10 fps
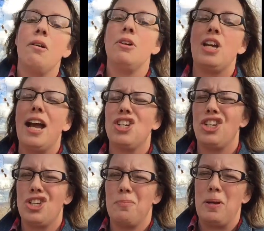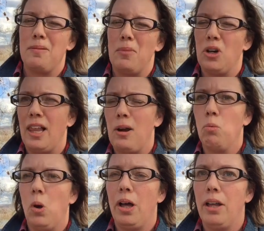which actually should be more like
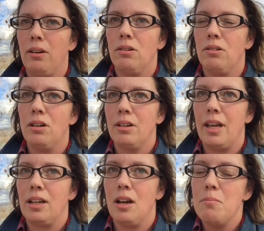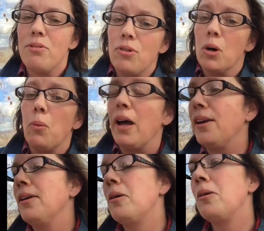1 or like come before
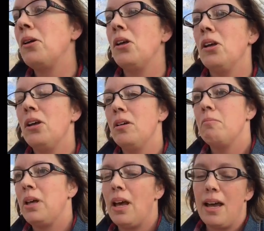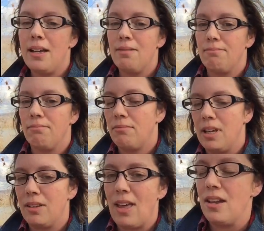1, but I didn't
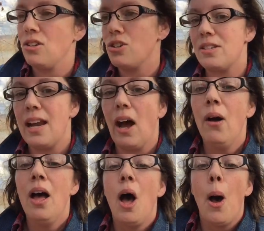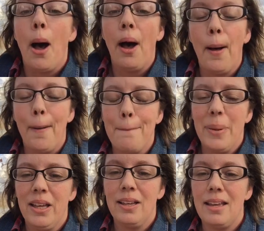think of that till just now,
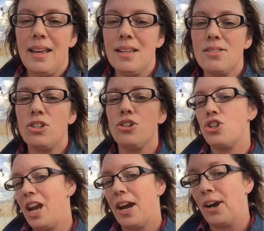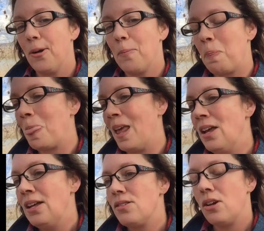is to share.
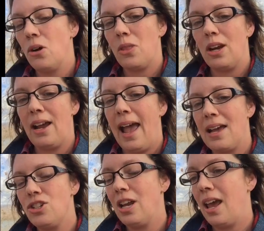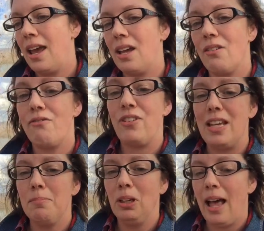So the hashtag
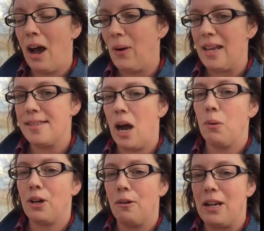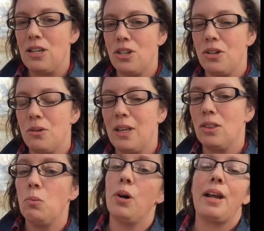Feed Malawi is how we're going to get
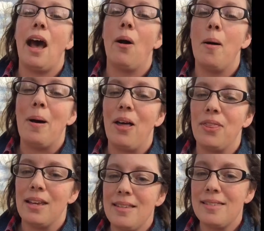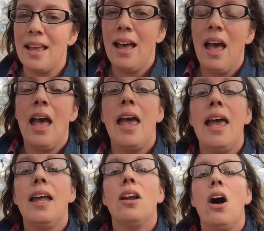the word out about this,
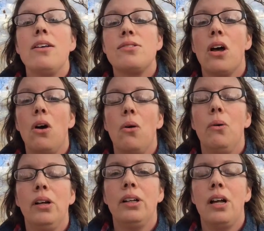and also